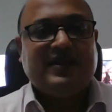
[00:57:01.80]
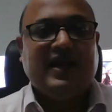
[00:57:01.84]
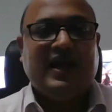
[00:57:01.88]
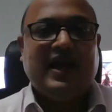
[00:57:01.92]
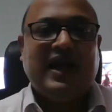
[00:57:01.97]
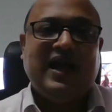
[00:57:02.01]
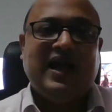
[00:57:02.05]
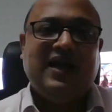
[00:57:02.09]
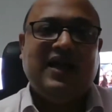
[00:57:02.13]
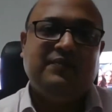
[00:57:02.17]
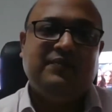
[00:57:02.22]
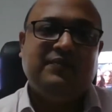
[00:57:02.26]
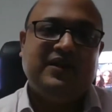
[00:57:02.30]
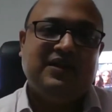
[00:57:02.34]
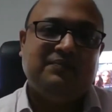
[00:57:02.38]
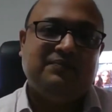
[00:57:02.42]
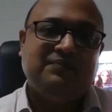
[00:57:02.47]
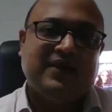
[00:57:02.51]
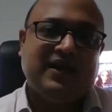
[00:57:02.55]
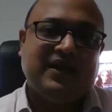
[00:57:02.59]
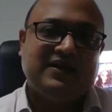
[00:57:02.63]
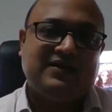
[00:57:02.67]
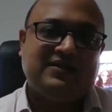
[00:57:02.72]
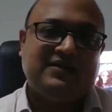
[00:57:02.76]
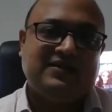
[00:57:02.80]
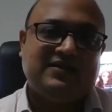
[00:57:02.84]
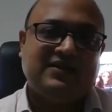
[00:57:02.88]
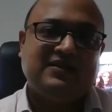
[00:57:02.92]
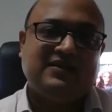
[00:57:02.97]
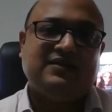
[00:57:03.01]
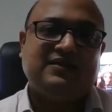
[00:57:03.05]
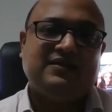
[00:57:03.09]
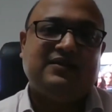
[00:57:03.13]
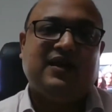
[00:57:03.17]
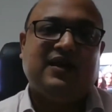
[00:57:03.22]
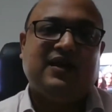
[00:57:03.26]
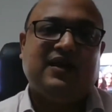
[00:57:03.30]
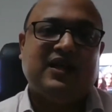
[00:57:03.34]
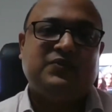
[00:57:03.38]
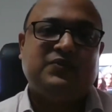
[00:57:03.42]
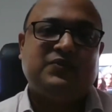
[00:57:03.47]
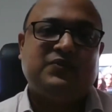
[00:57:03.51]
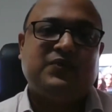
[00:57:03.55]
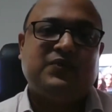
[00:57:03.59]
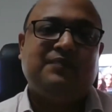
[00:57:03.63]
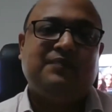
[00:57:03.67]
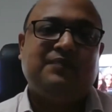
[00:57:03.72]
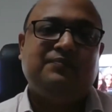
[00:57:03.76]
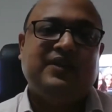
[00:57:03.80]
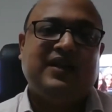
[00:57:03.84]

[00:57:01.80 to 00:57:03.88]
have been impacting, have